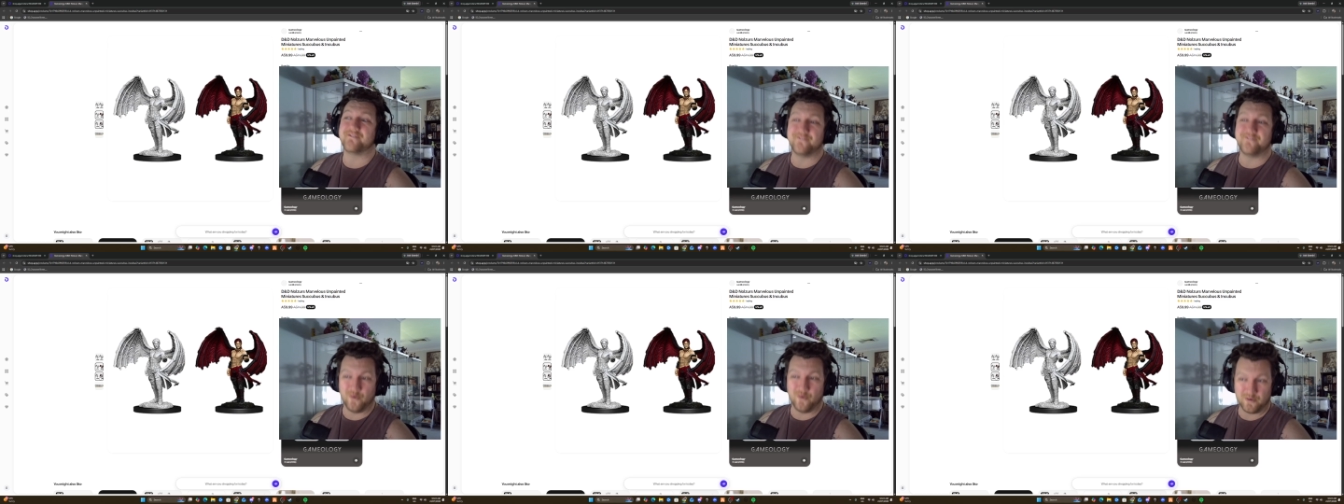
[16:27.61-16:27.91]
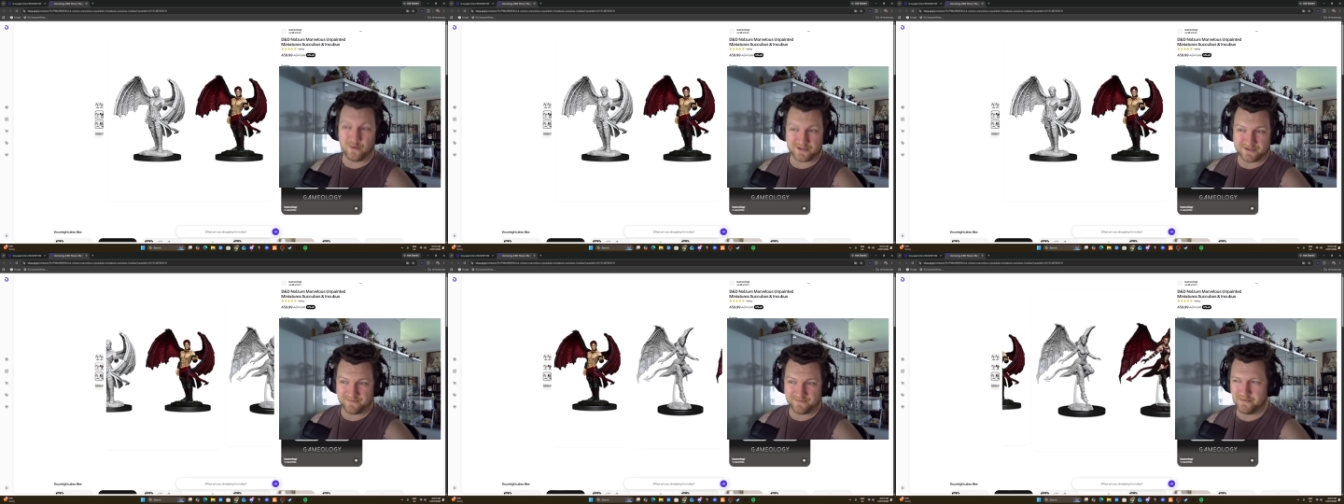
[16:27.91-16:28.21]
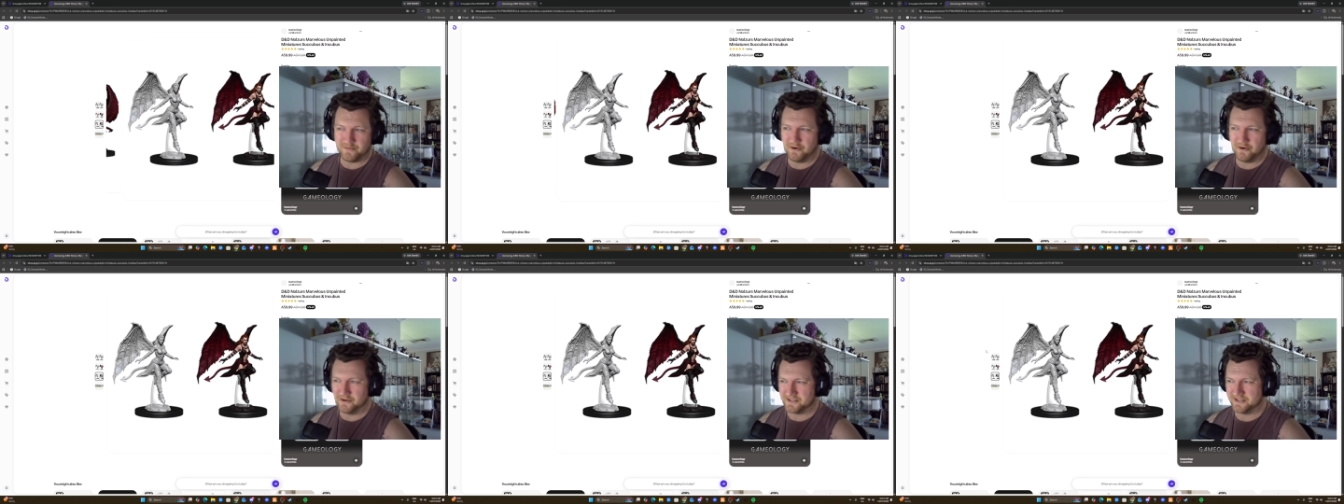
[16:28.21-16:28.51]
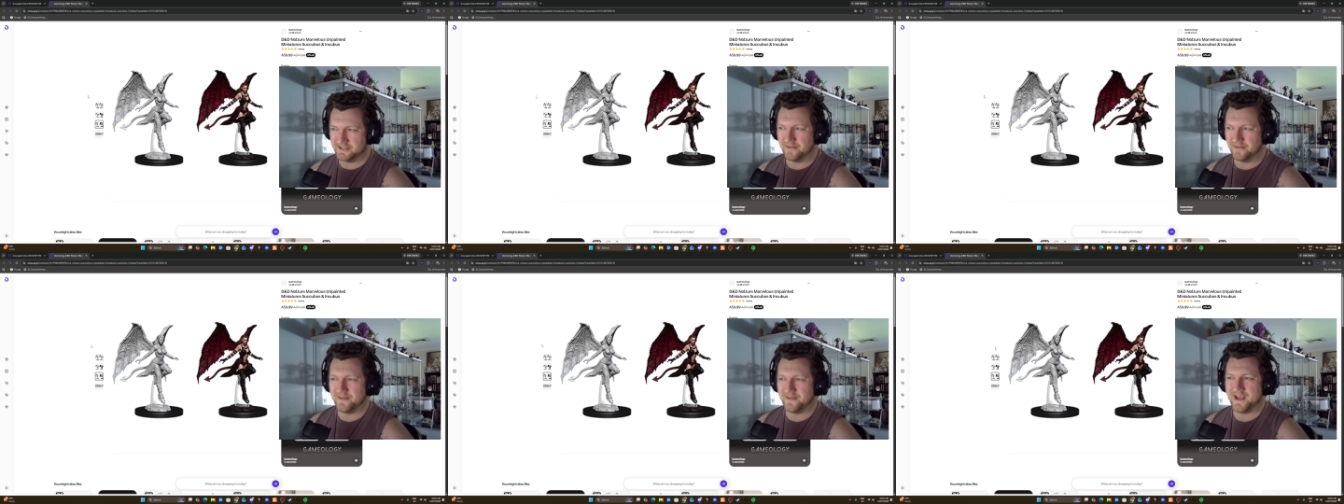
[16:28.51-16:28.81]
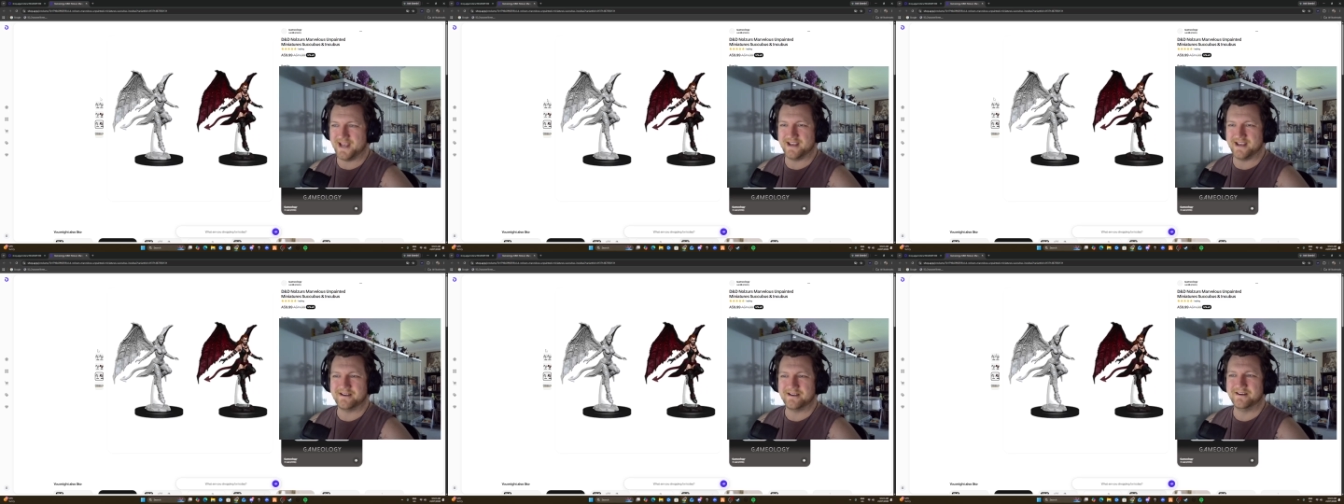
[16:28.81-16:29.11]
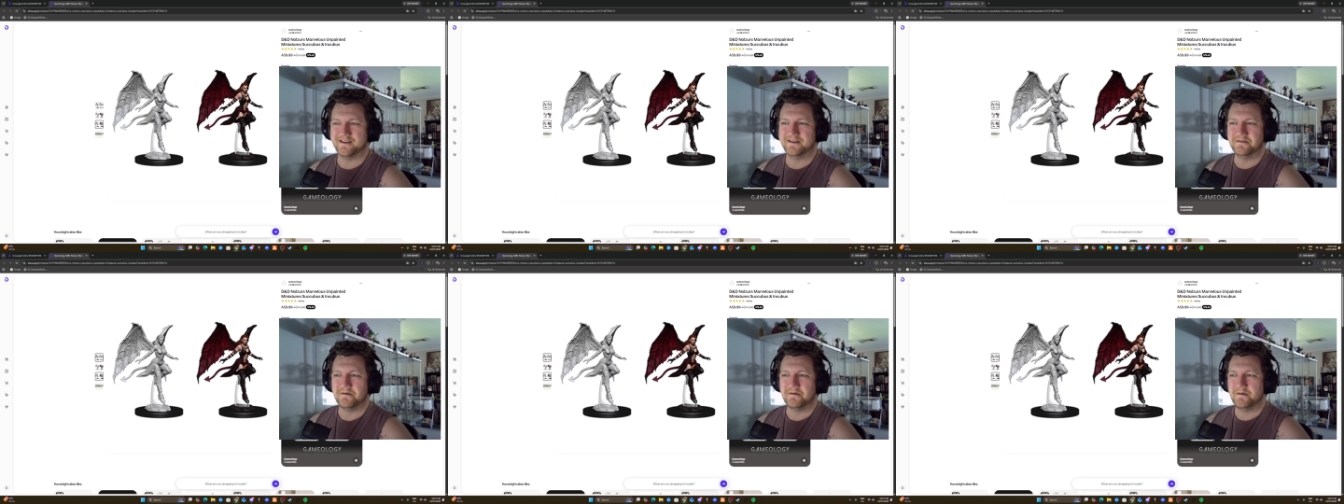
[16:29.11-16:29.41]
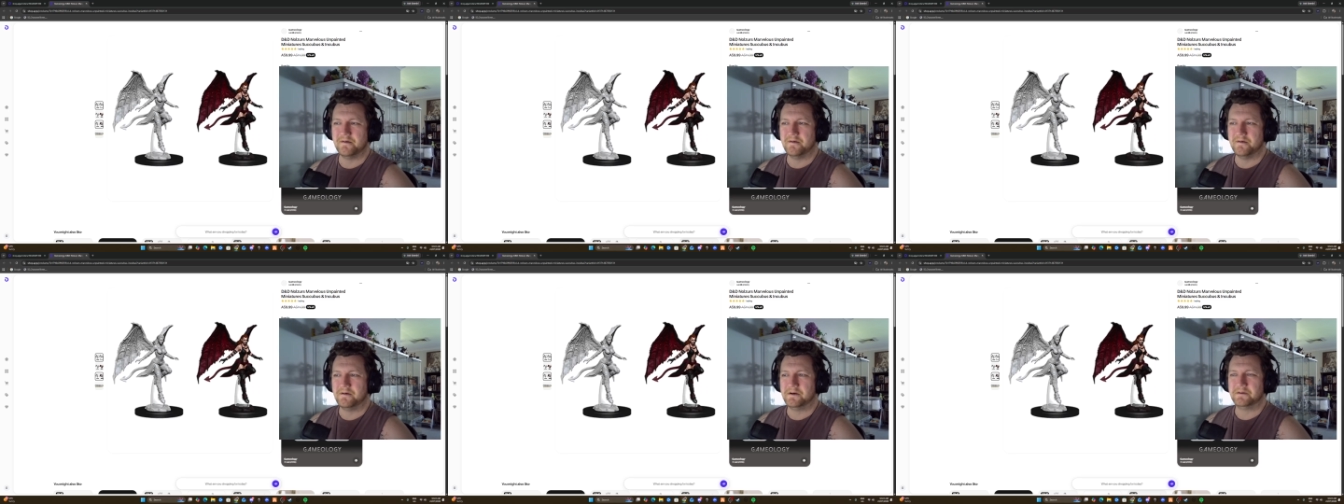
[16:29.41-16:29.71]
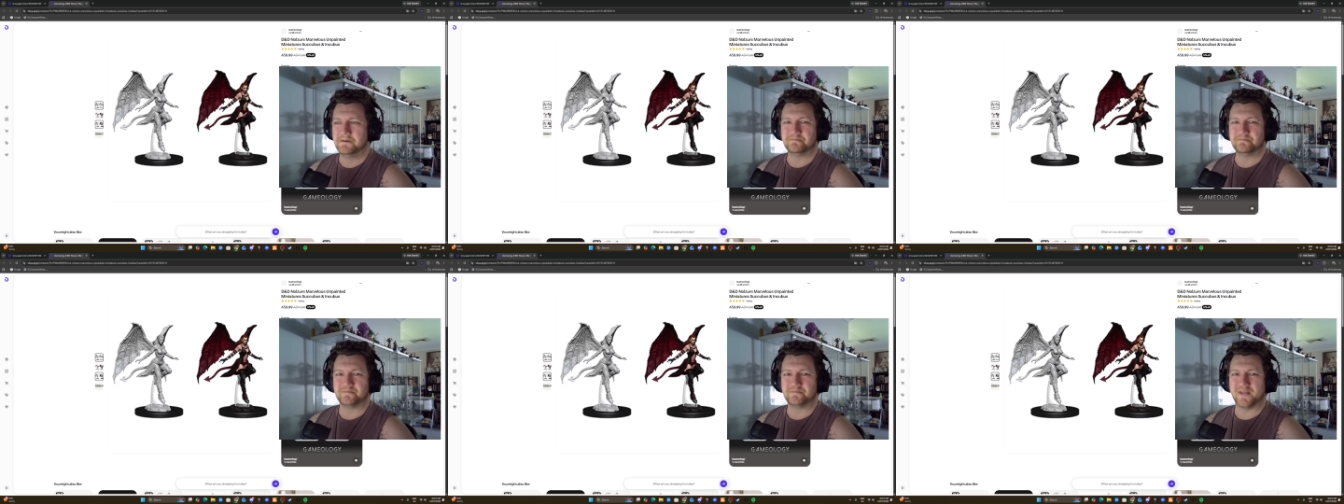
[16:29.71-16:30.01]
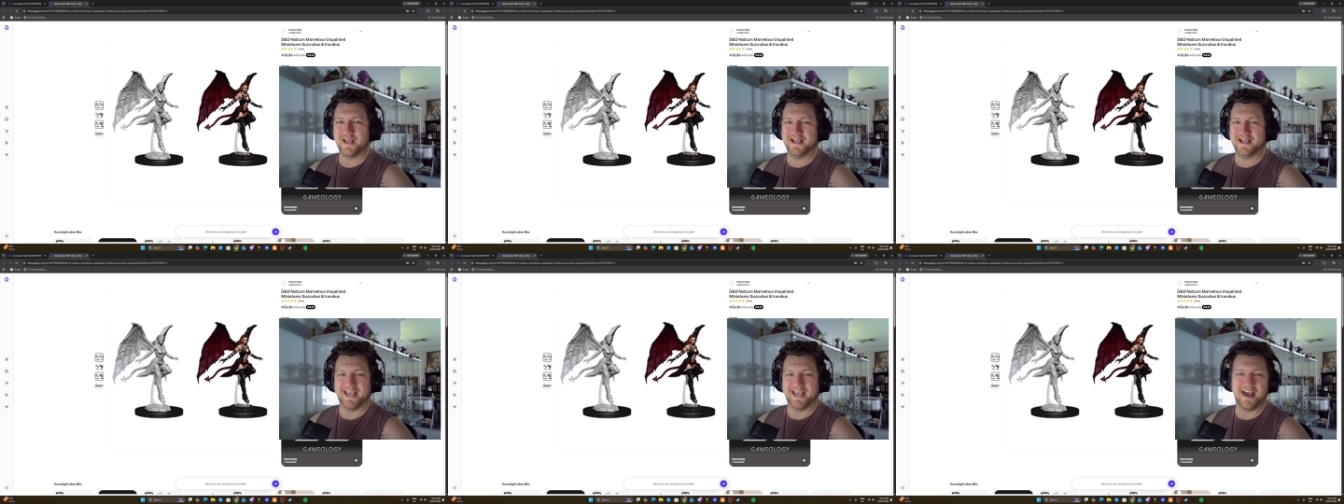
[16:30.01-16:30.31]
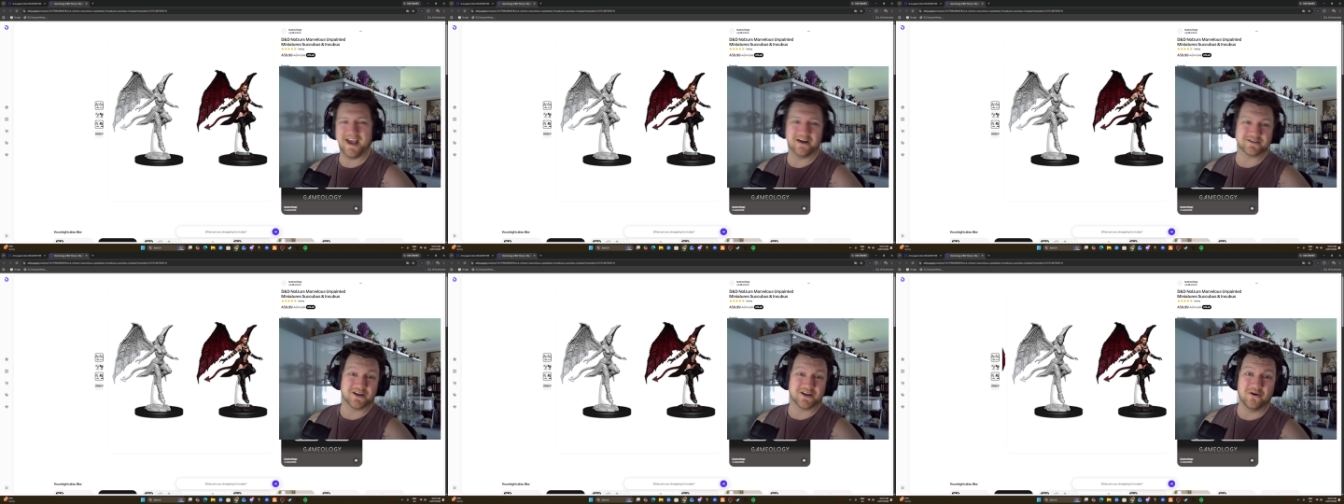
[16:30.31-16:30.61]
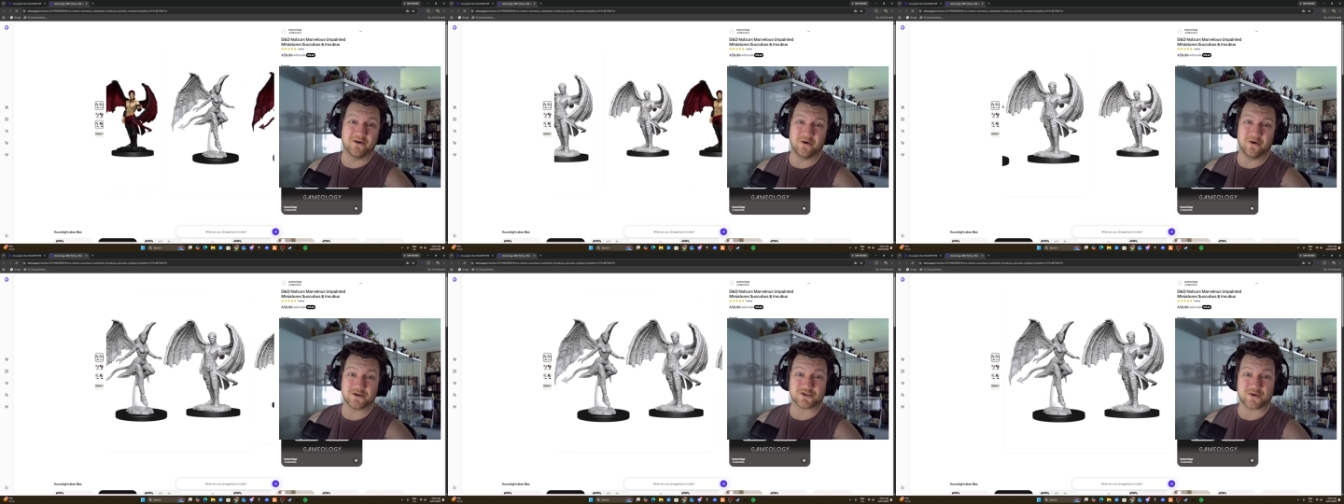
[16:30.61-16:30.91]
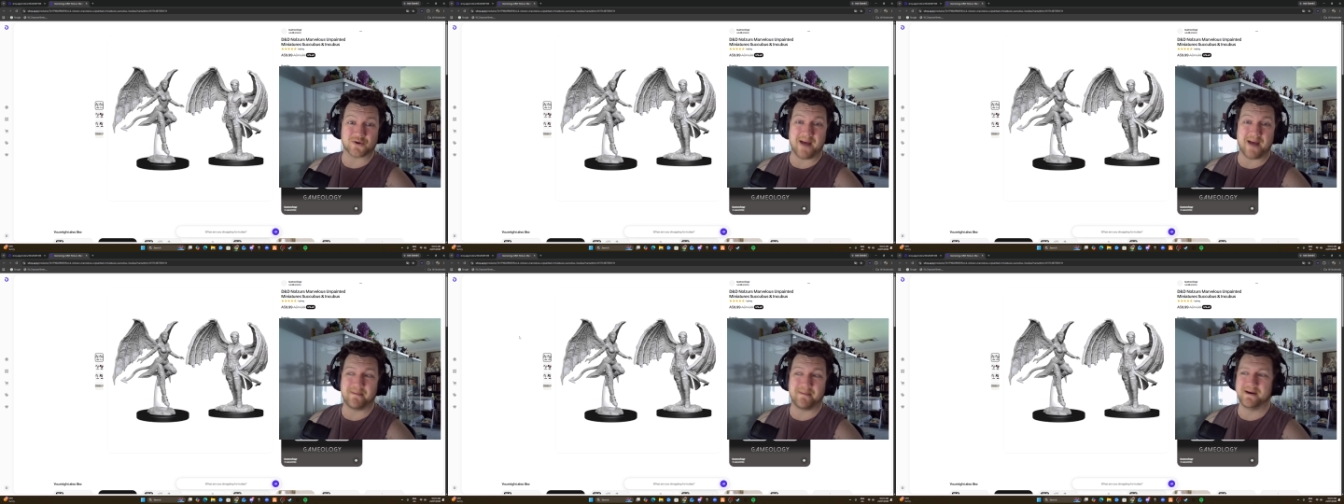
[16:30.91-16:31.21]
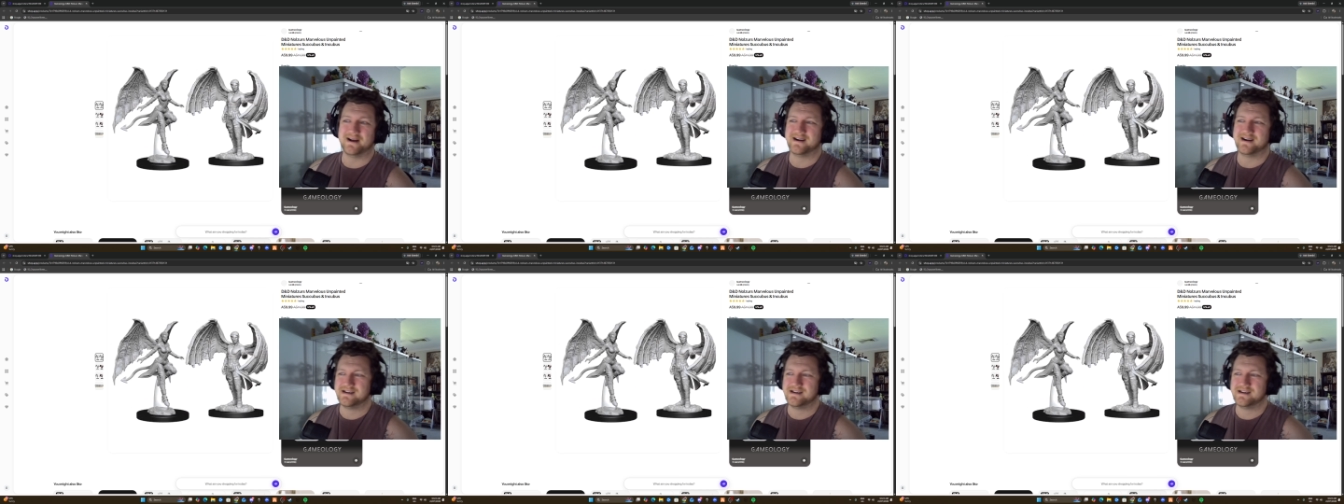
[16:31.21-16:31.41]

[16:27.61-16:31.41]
force of the person that they encounter or trap.